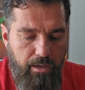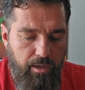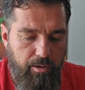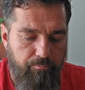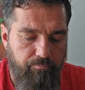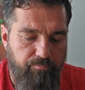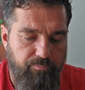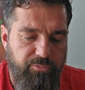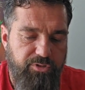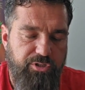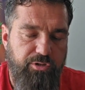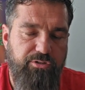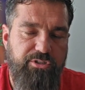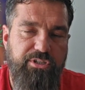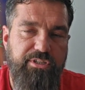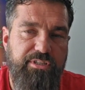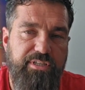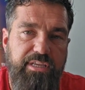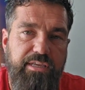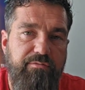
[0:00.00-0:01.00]

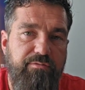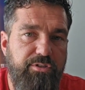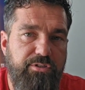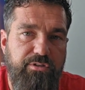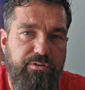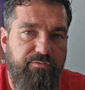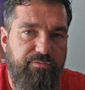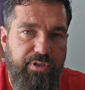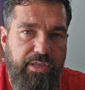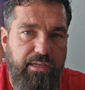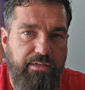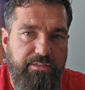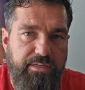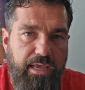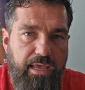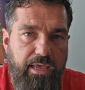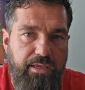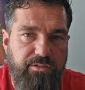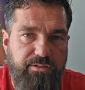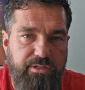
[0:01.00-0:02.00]
So sativas are
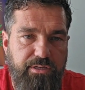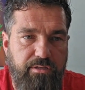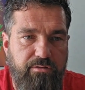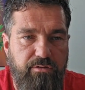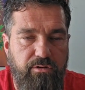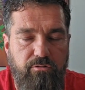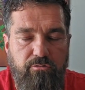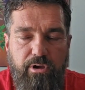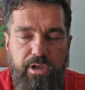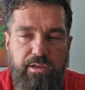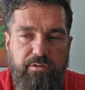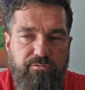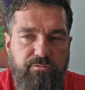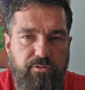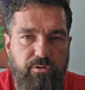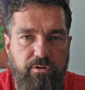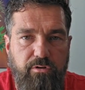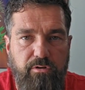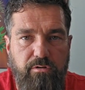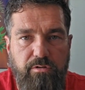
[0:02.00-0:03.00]
fantastic. They're
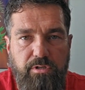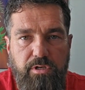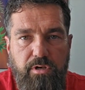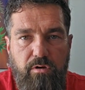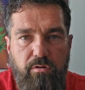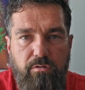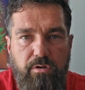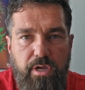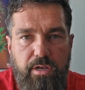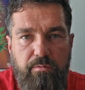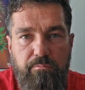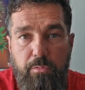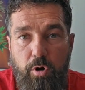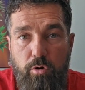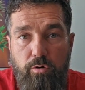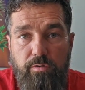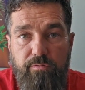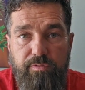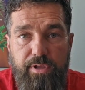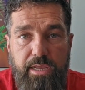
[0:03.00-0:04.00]
great for, kind of
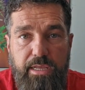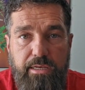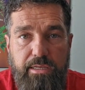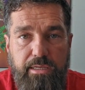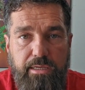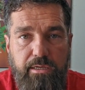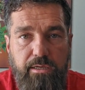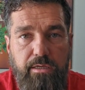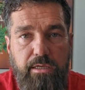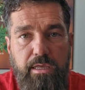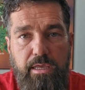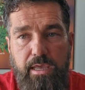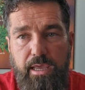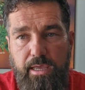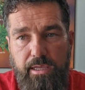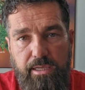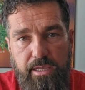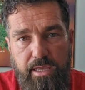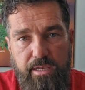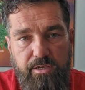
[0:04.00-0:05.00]
motivating
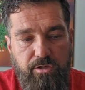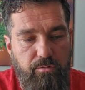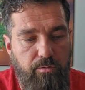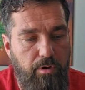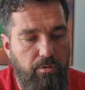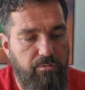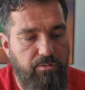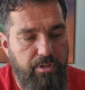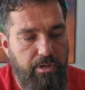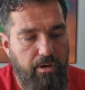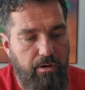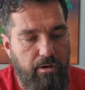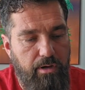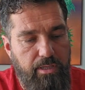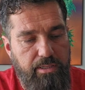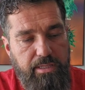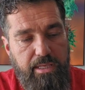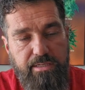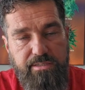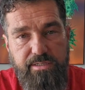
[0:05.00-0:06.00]
and getting you out
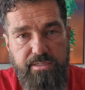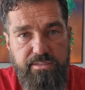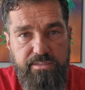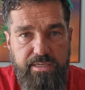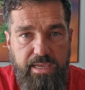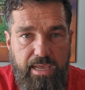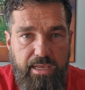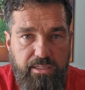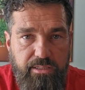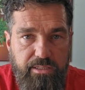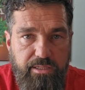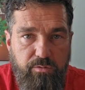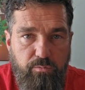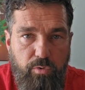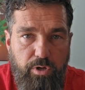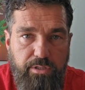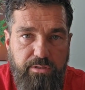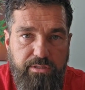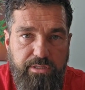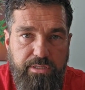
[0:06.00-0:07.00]
there. And that's
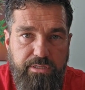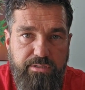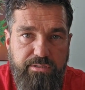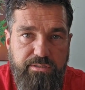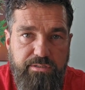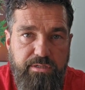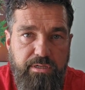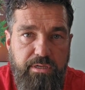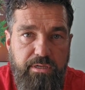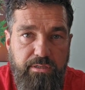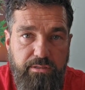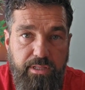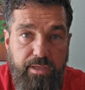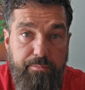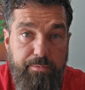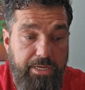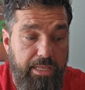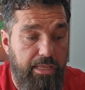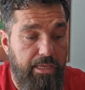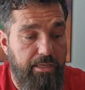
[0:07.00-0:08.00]
exactly what this
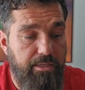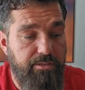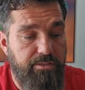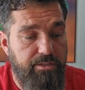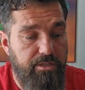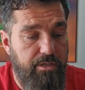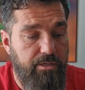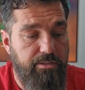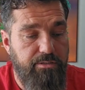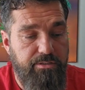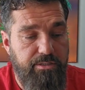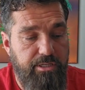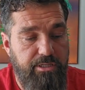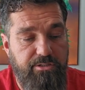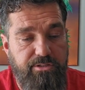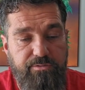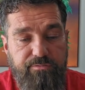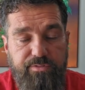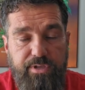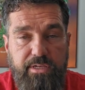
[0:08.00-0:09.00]
Lemon Haze does.
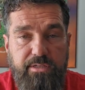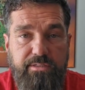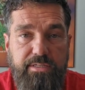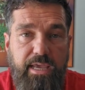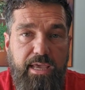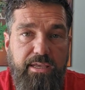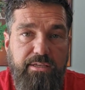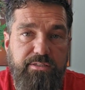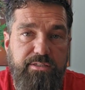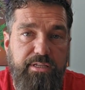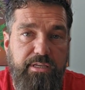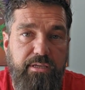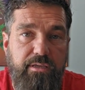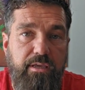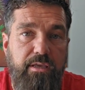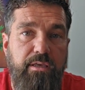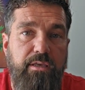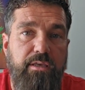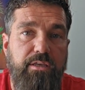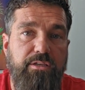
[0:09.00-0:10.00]
It's a
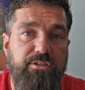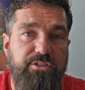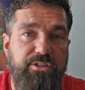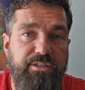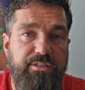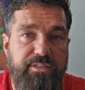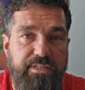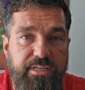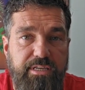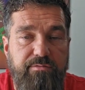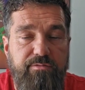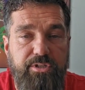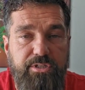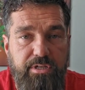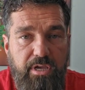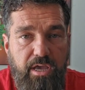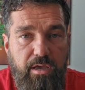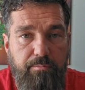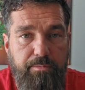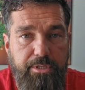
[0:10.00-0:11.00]
fantastic
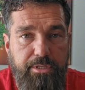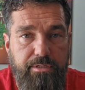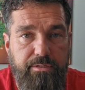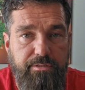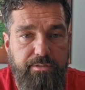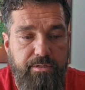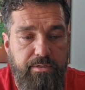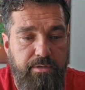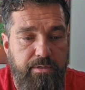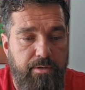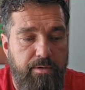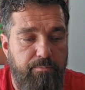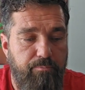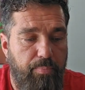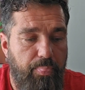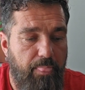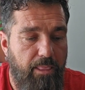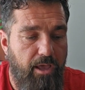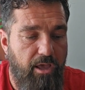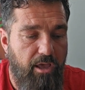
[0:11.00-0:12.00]
sativa dominant
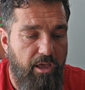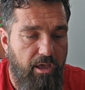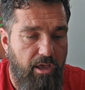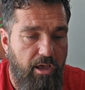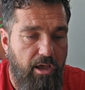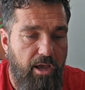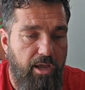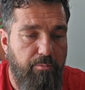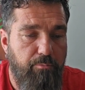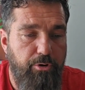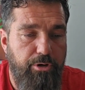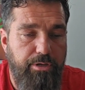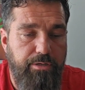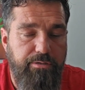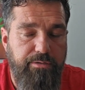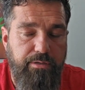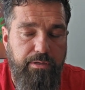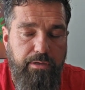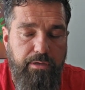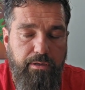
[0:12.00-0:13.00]

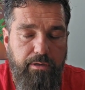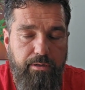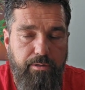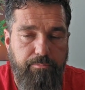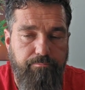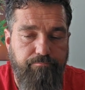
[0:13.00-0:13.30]
hybrid.